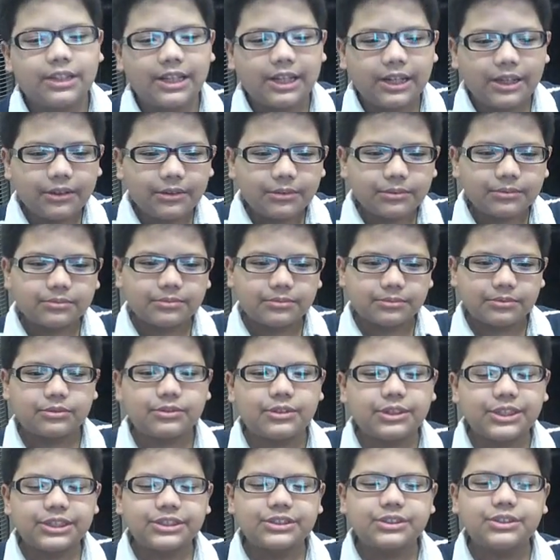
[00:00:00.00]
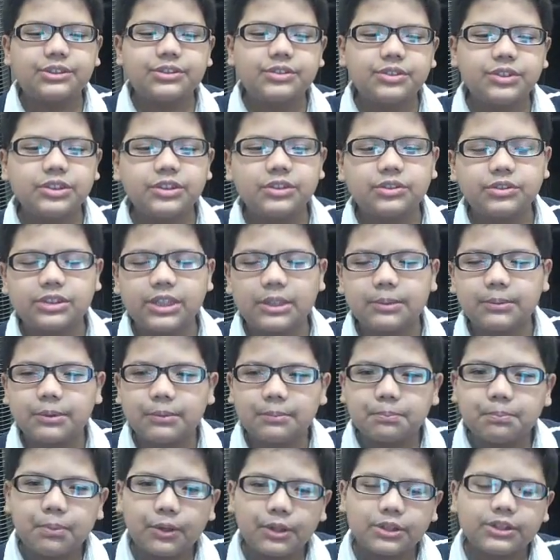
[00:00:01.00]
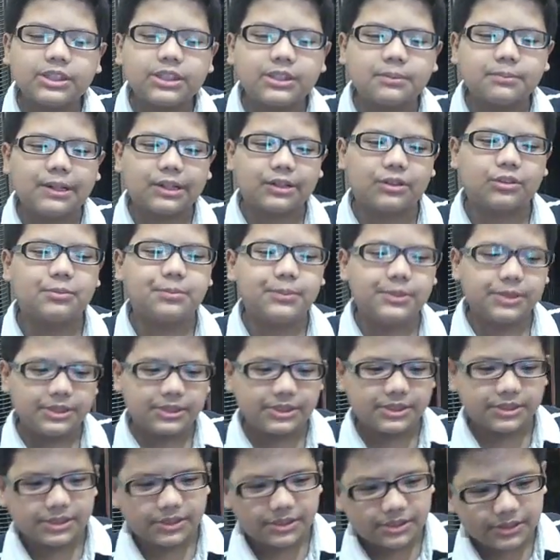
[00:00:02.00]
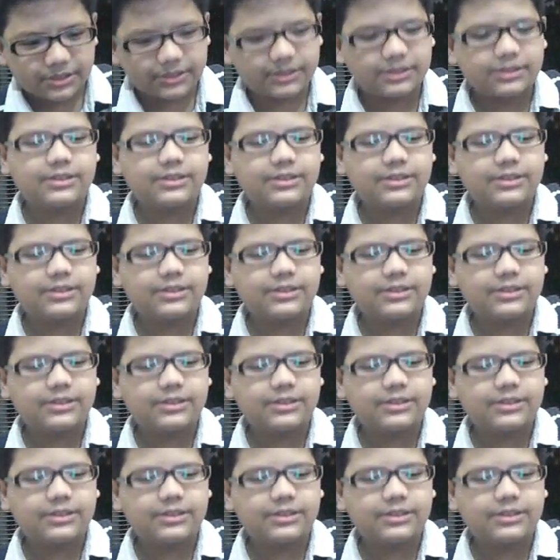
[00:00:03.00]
now to introduce you to some important microbes.